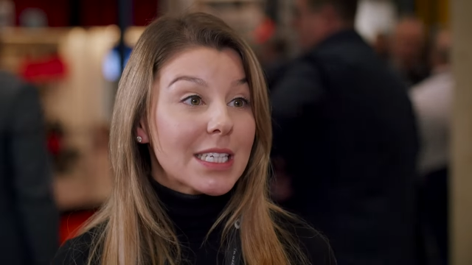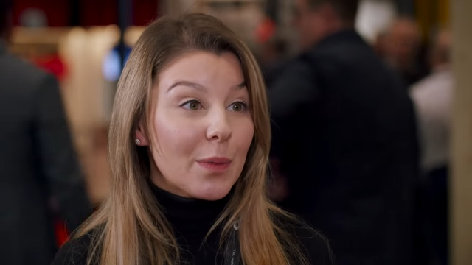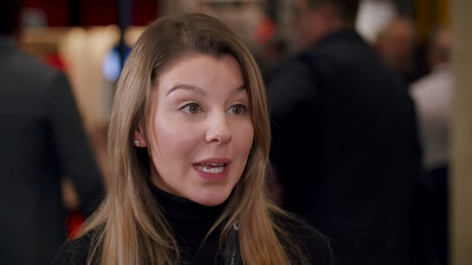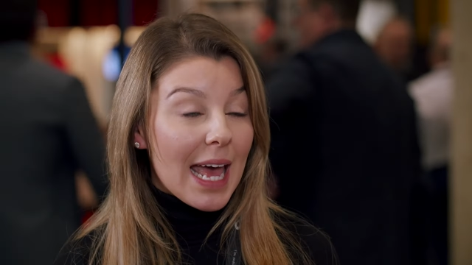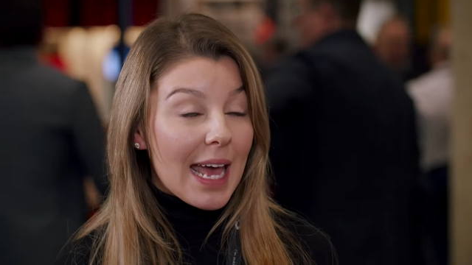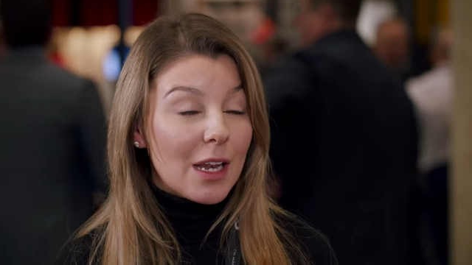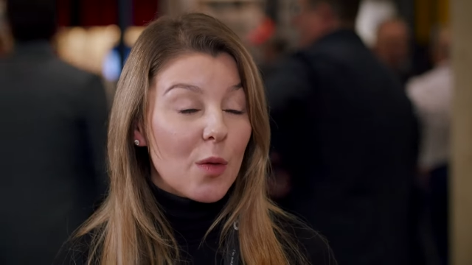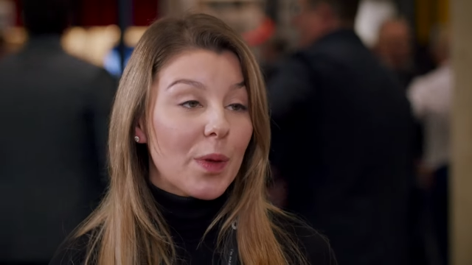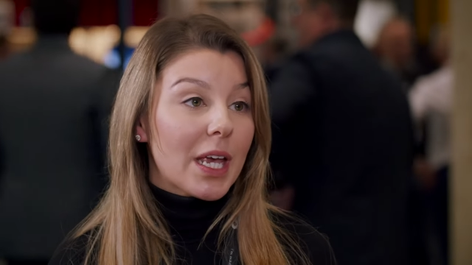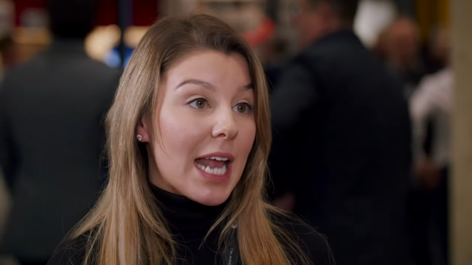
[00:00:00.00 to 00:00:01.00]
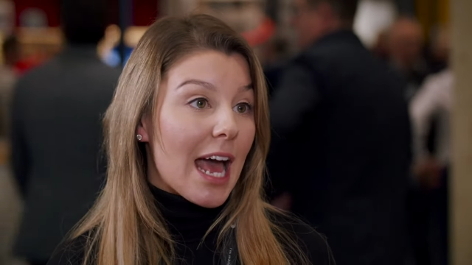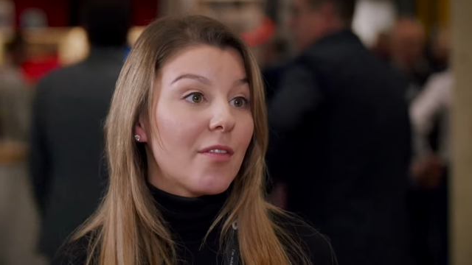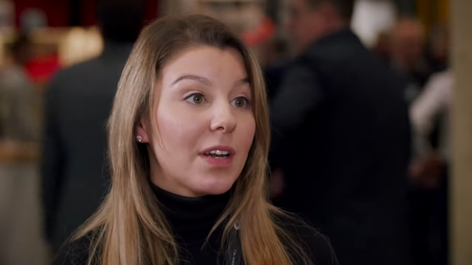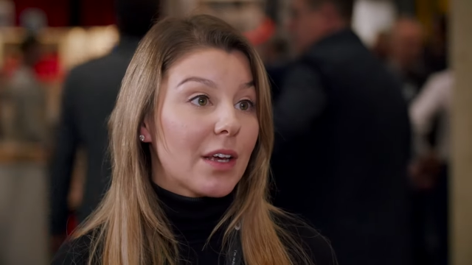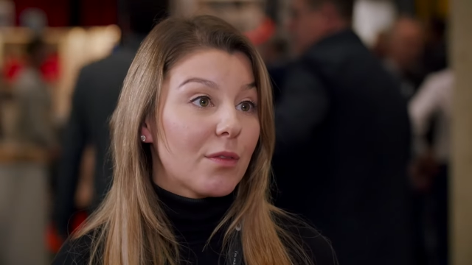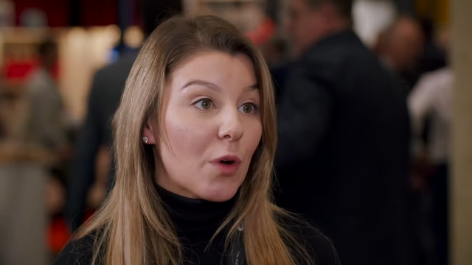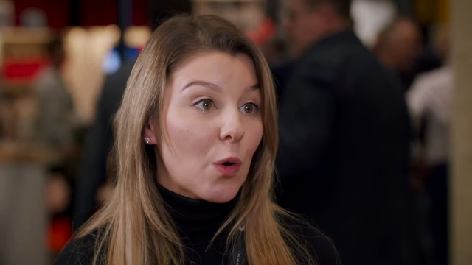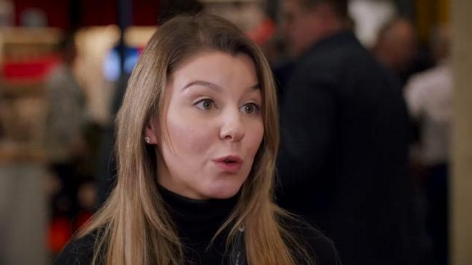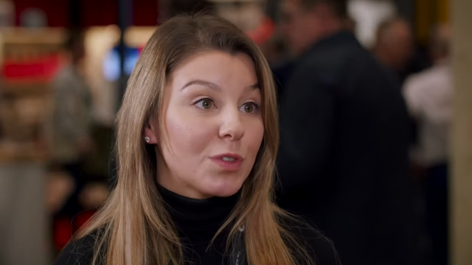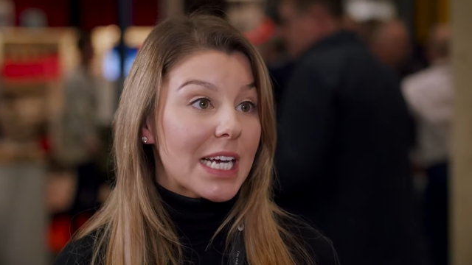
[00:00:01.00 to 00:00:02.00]
So again, being heavily
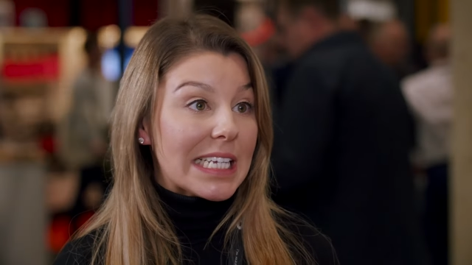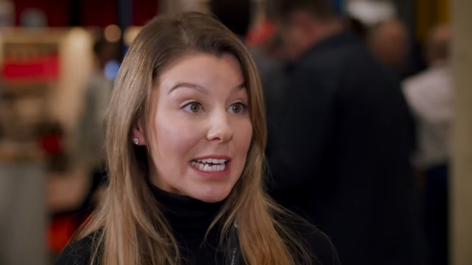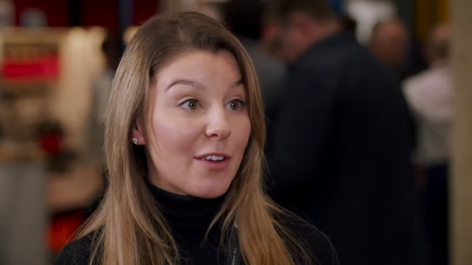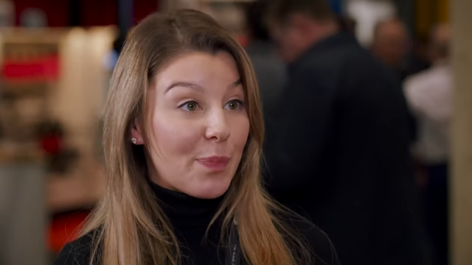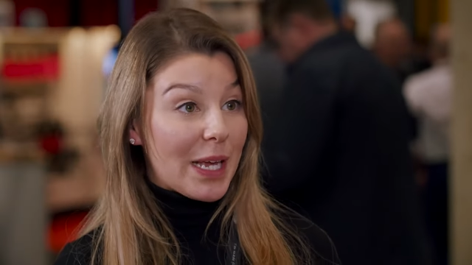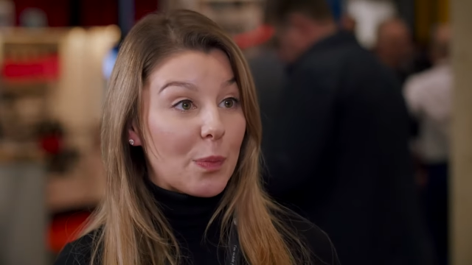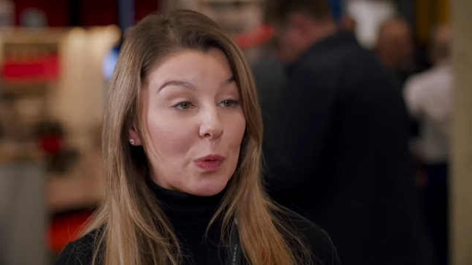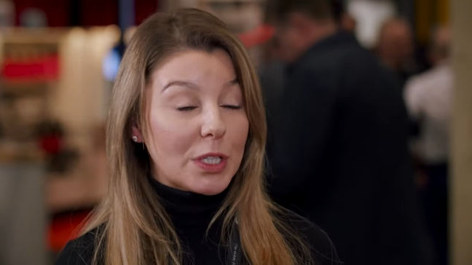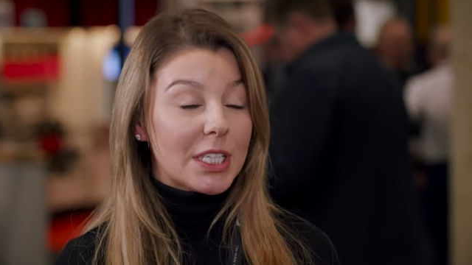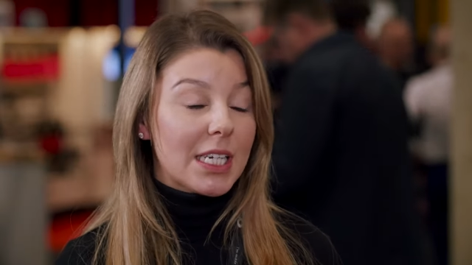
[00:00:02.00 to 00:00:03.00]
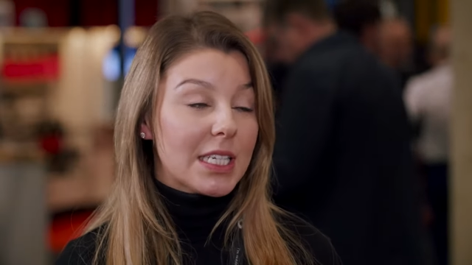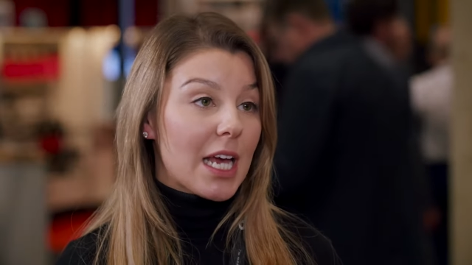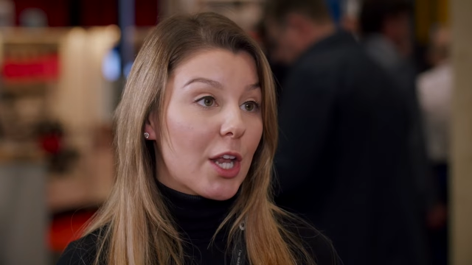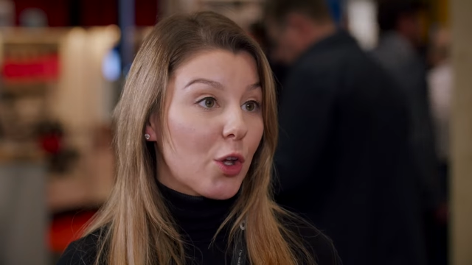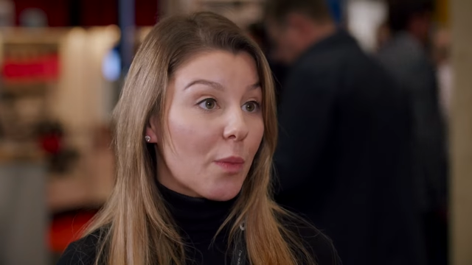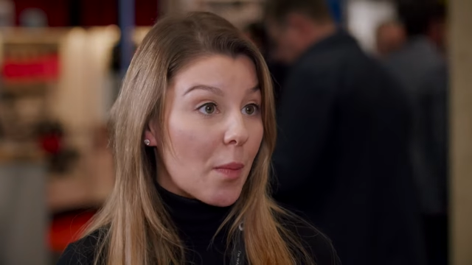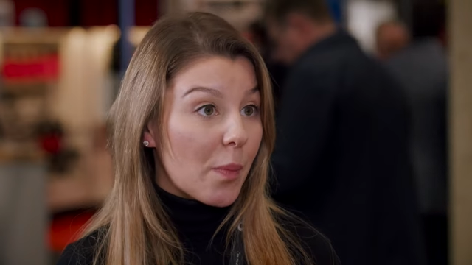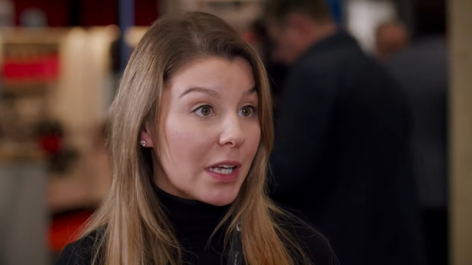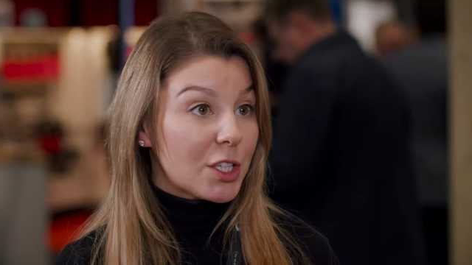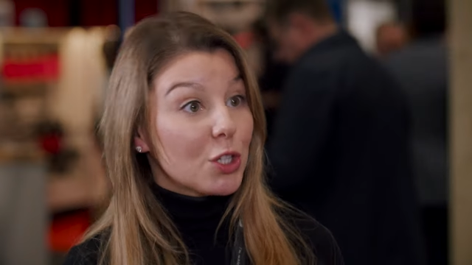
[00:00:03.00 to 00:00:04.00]
involved as I've been appointed a new
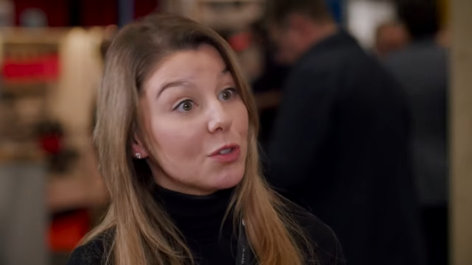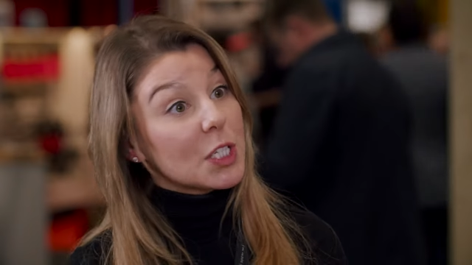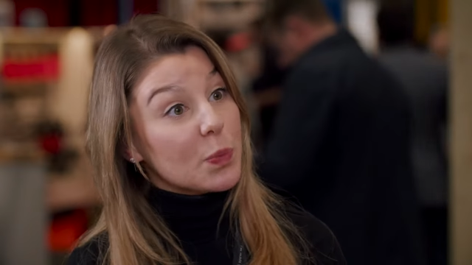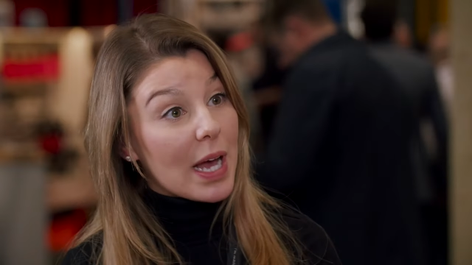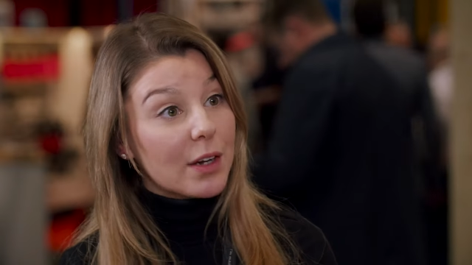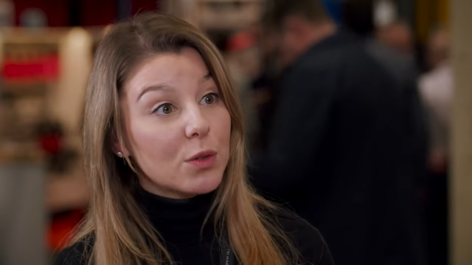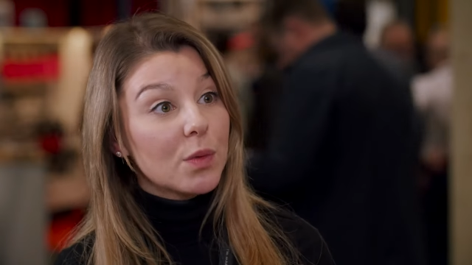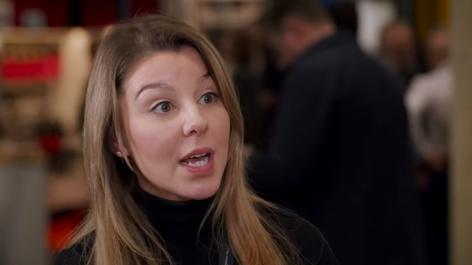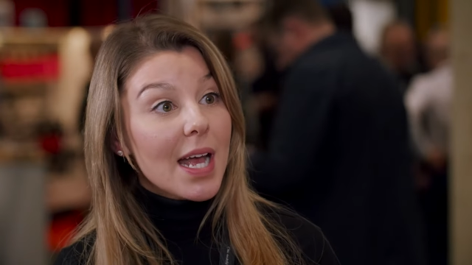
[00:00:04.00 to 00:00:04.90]
member to this panel